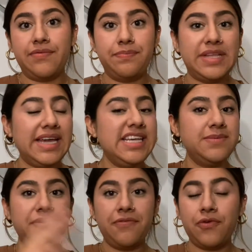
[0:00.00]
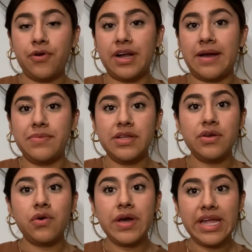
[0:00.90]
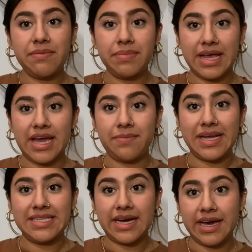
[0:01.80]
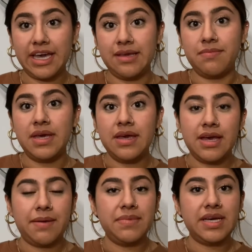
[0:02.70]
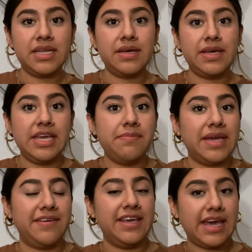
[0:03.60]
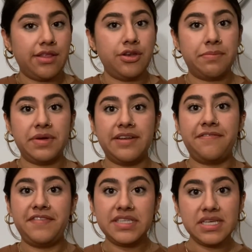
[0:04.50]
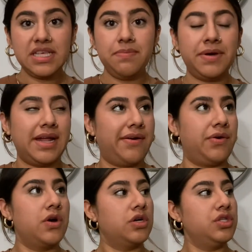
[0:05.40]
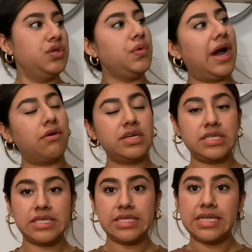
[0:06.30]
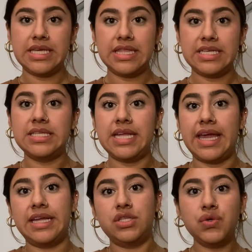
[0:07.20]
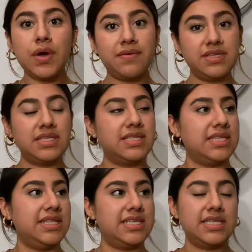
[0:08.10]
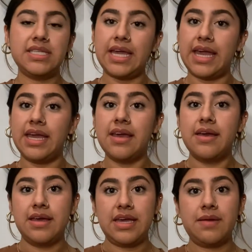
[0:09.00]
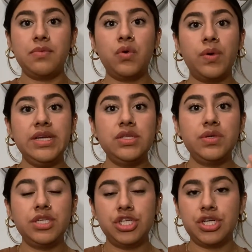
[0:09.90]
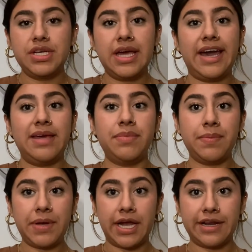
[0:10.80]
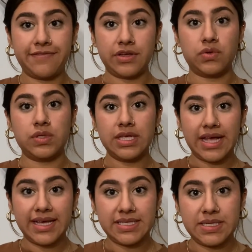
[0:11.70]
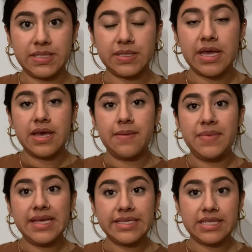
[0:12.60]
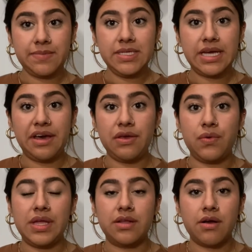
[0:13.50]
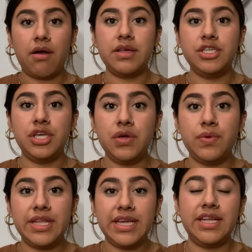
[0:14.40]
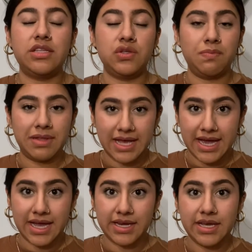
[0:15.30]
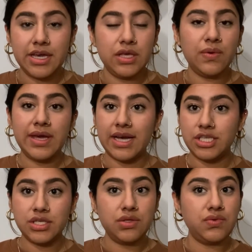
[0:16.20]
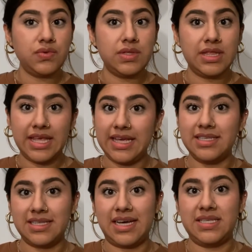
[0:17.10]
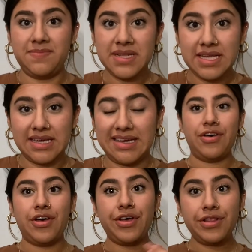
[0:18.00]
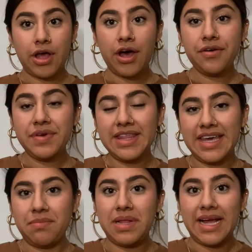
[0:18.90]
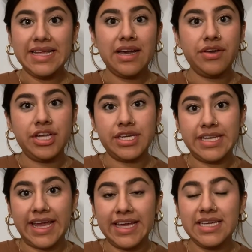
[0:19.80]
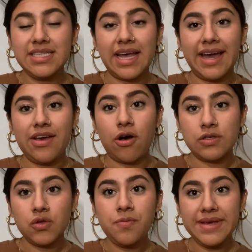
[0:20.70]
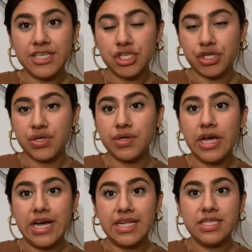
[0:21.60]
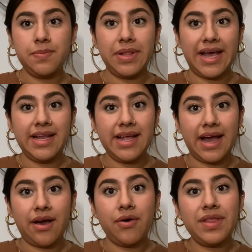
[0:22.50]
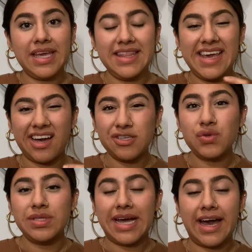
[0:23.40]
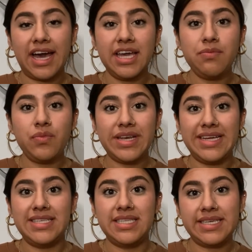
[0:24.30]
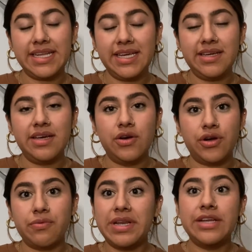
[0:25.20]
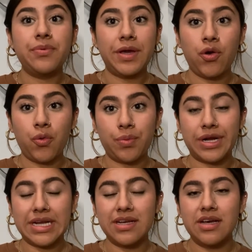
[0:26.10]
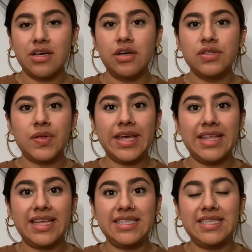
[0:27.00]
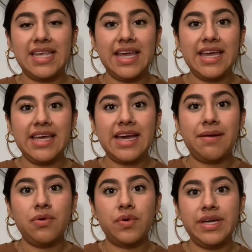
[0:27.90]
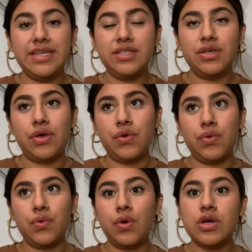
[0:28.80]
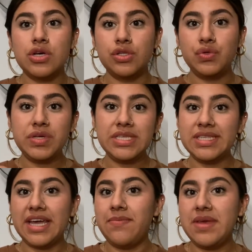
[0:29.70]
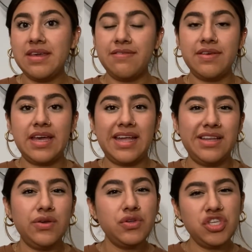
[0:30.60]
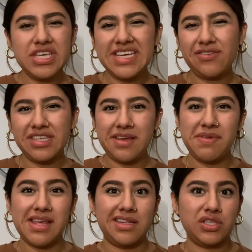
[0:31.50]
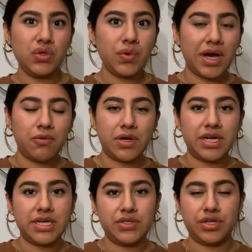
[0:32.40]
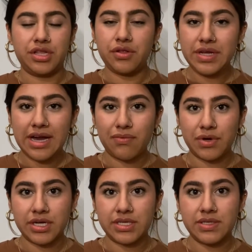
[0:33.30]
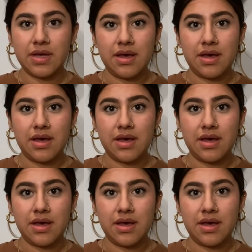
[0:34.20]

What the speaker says: days before, I'm gonna go ahead and plan my time. In my calendar, I'm gonna physically put out 2 hours to study this day, 2 hours to study this day, and I'm going to ensure that I am prepared for those classes. Because let me tell you, in college, you need to plan. You can't just do things last minute. Along with like planning out your days, I also make sure to plan out like the actual time when I study or when I do my homework. So like, let's say I'm going to do an assignment, and usually it'll take me like 2 hours or 3 hours.